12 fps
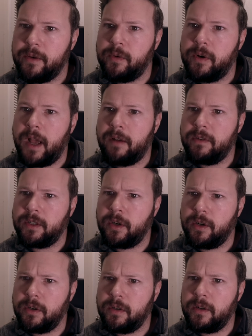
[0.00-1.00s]
it would have
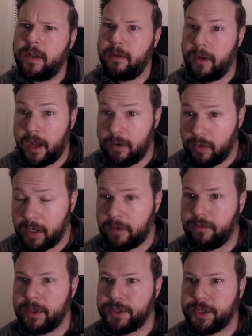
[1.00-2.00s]
occurred, it would
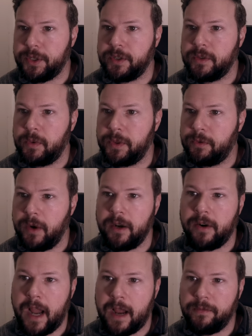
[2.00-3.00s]
have returned with
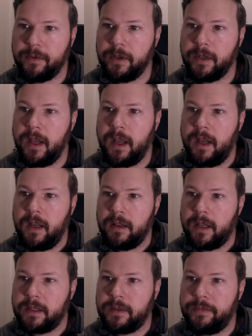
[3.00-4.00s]
greater effort,
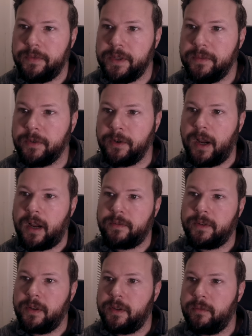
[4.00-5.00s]
like a fever
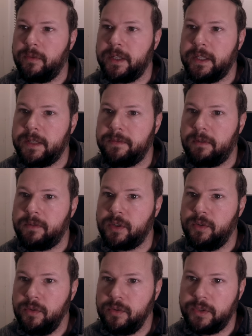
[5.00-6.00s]
after the relief of a
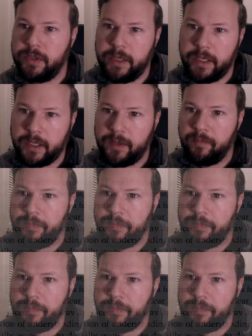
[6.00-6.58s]
cool drink.